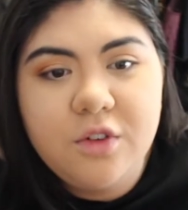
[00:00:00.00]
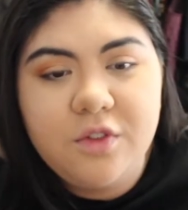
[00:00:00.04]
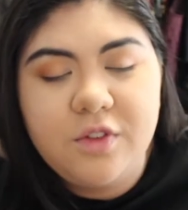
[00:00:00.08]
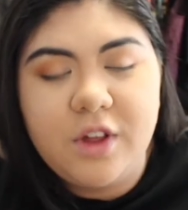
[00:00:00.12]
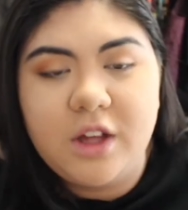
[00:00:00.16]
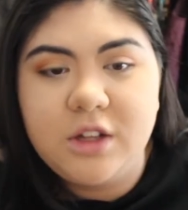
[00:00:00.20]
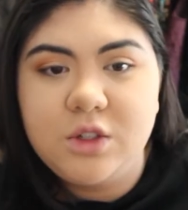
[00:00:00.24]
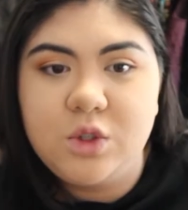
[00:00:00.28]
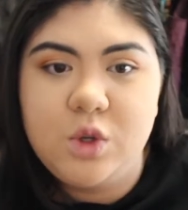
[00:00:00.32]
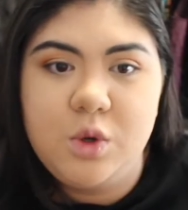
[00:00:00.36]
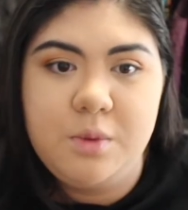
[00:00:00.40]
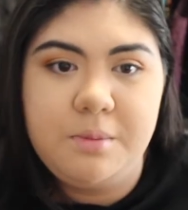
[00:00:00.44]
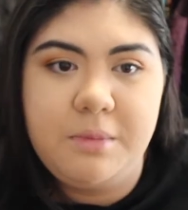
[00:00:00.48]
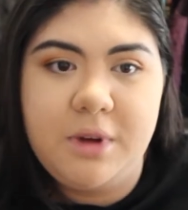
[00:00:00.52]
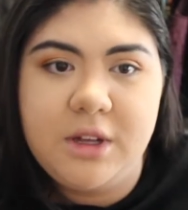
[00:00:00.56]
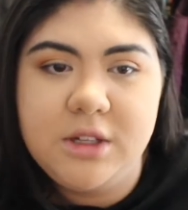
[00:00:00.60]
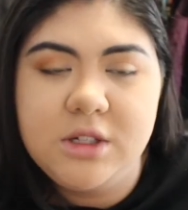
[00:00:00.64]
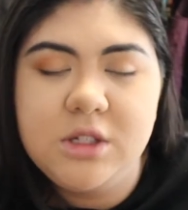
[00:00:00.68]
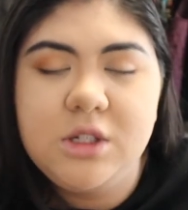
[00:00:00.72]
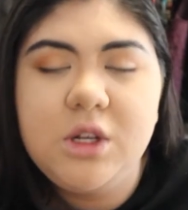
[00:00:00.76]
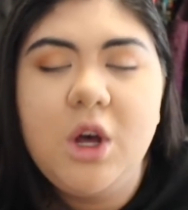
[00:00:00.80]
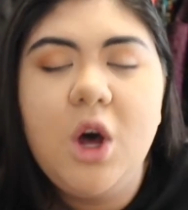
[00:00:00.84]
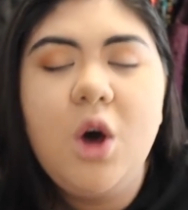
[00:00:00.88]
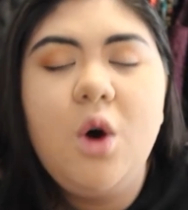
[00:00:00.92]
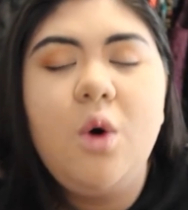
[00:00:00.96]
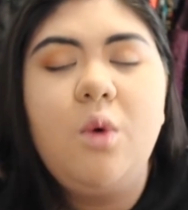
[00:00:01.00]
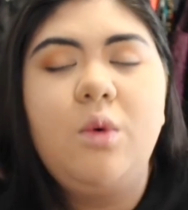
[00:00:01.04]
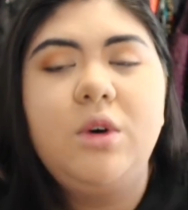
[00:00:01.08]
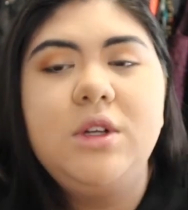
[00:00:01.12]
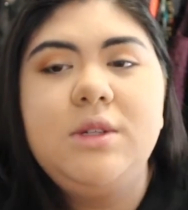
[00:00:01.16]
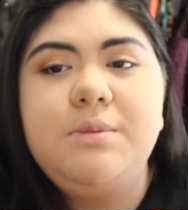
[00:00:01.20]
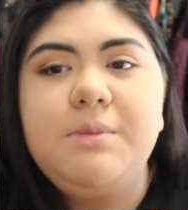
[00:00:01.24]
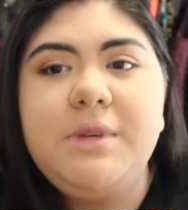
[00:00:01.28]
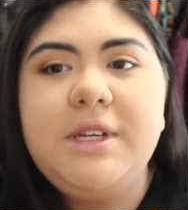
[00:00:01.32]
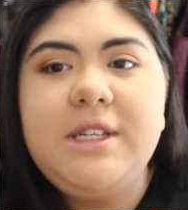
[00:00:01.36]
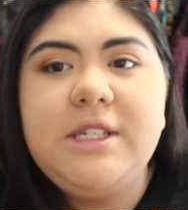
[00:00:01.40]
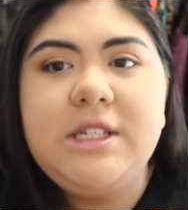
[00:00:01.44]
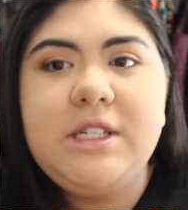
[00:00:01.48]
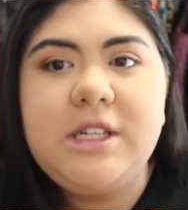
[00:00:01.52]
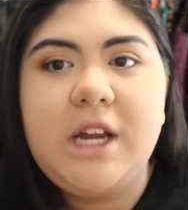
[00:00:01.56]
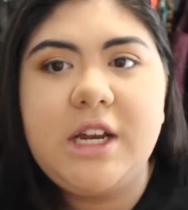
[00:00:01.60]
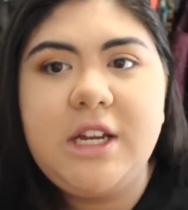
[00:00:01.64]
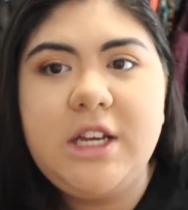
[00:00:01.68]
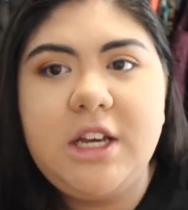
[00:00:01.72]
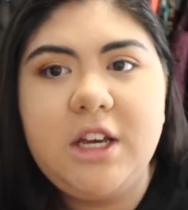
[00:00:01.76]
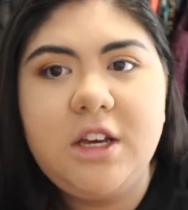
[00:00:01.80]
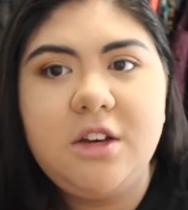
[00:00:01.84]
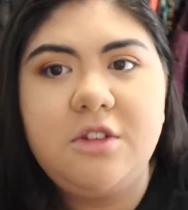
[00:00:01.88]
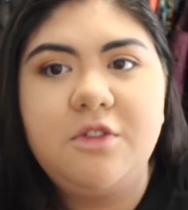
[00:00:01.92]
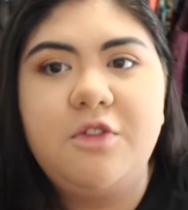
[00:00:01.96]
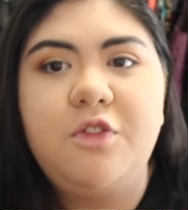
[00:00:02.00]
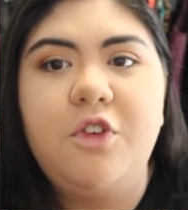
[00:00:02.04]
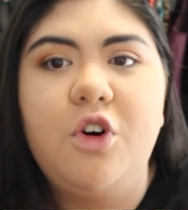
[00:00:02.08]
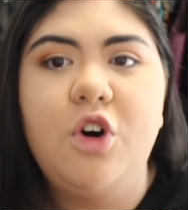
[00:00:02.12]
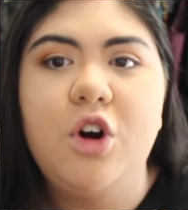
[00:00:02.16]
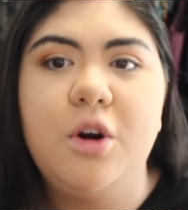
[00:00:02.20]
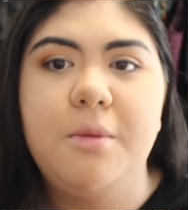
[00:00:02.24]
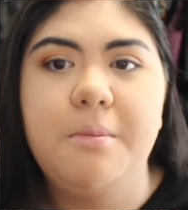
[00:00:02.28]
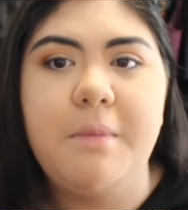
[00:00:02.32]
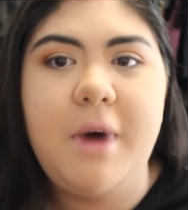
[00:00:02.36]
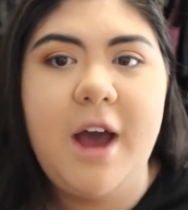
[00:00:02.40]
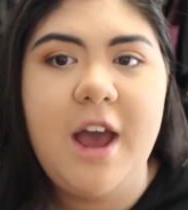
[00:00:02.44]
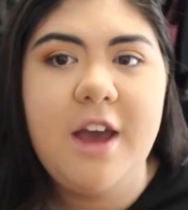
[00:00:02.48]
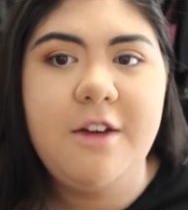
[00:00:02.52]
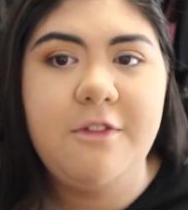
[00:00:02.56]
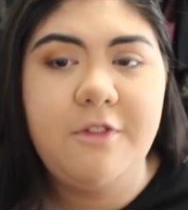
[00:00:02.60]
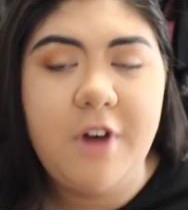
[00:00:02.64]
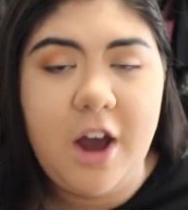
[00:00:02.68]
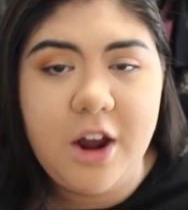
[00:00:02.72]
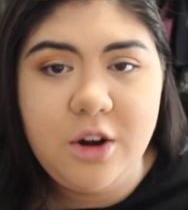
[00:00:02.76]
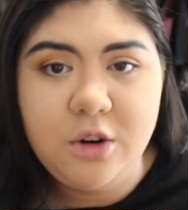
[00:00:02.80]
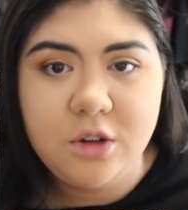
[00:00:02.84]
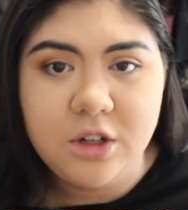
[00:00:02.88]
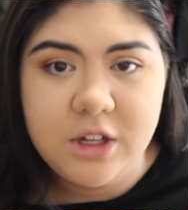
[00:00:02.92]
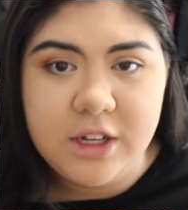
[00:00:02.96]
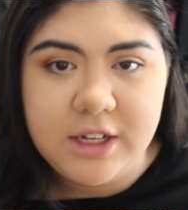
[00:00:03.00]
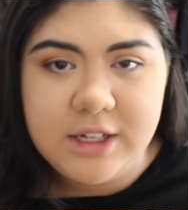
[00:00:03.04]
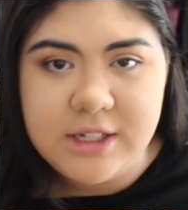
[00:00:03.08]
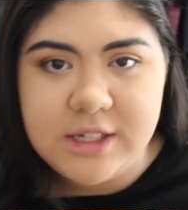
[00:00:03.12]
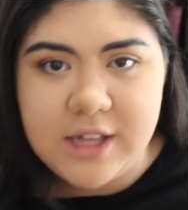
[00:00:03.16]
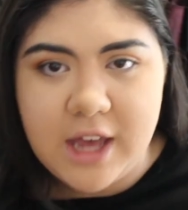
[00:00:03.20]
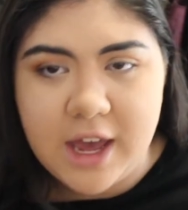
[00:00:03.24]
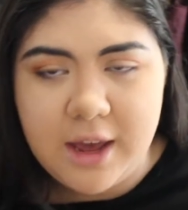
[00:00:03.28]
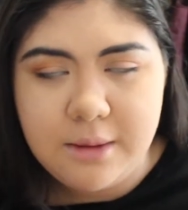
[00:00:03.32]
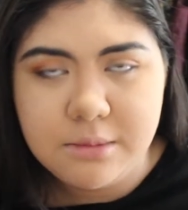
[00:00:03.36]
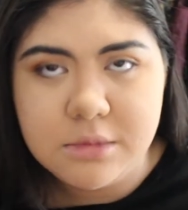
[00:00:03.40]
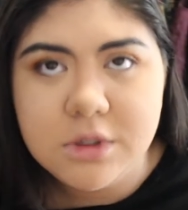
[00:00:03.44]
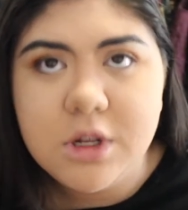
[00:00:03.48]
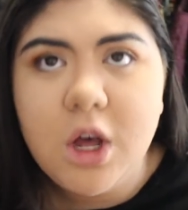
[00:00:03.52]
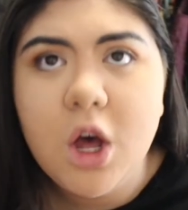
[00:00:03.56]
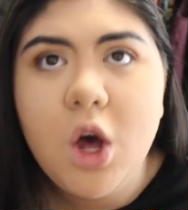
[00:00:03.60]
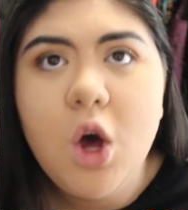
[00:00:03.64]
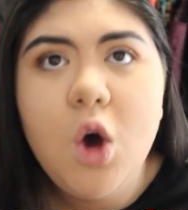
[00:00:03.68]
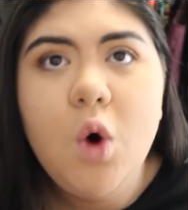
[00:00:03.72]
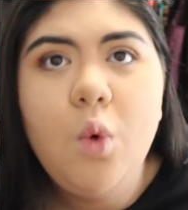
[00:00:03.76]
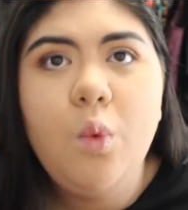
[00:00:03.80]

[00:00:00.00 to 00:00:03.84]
of that 2 months was me studying for my final exams,